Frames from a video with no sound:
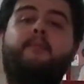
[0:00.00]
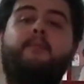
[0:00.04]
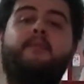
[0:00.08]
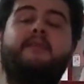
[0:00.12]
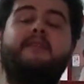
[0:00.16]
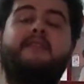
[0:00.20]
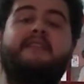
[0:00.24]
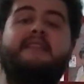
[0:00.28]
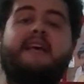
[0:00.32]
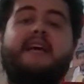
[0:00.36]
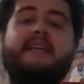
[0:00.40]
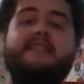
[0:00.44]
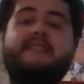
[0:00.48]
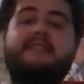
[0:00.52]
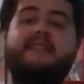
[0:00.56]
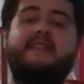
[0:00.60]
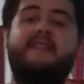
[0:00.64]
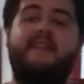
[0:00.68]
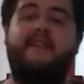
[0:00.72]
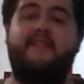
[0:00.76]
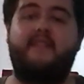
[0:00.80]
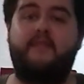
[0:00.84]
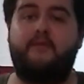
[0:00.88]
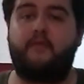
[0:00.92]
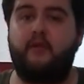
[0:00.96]
precisely
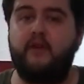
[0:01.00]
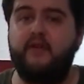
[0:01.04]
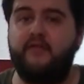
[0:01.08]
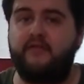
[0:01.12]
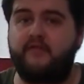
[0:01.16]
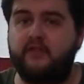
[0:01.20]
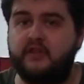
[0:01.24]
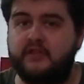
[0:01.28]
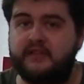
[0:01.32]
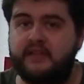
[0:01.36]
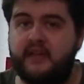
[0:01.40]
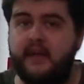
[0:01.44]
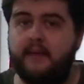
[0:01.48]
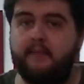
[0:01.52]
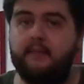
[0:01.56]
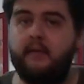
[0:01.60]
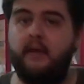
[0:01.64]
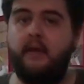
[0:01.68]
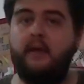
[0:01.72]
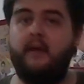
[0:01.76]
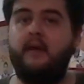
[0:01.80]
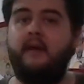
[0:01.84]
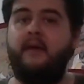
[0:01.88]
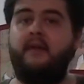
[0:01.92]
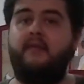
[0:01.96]
that the very first time
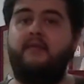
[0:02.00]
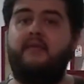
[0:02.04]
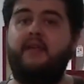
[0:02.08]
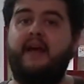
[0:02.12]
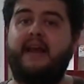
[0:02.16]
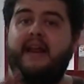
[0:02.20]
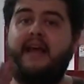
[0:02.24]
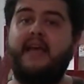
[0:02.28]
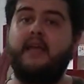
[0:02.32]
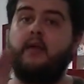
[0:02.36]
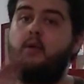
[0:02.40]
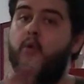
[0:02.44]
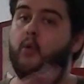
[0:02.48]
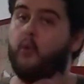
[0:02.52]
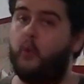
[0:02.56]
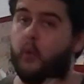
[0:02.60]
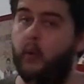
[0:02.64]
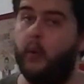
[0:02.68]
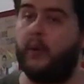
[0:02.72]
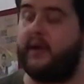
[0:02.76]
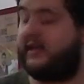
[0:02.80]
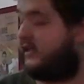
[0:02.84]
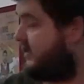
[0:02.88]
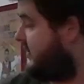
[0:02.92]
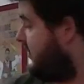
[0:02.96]
that I
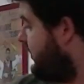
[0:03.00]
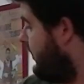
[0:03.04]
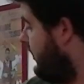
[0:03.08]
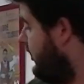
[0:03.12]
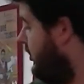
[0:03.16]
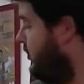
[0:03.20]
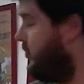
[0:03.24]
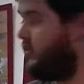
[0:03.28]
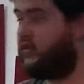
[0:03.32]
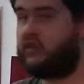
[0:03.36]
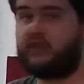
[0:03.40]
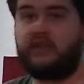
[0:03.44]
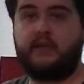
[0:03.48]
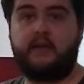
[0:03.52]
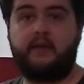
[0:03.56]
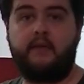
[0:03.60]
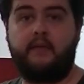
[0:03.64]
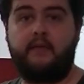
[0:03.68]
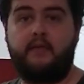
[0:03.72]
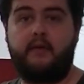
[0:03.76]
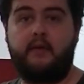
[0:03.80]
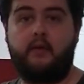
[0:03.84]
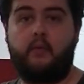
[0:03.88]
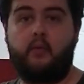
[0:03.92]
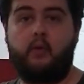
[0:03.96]
quit using
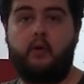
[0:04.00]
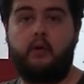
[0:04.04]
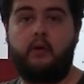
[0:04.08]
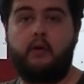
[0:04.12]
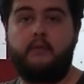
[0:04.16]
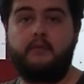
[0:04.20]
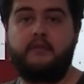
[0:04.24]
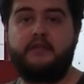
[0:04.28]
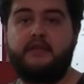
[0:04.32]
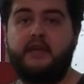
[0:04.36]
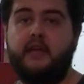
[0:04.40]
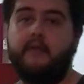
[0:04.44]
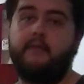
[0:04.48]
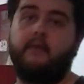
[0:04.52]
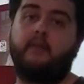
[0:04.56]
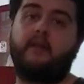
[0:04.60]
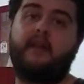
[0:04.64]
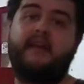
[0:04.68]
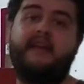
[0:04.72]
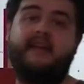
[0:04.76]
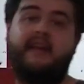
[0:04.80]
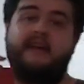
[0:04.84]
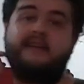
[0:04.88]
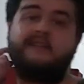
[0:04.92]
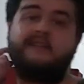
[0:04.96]
the roll-on table and I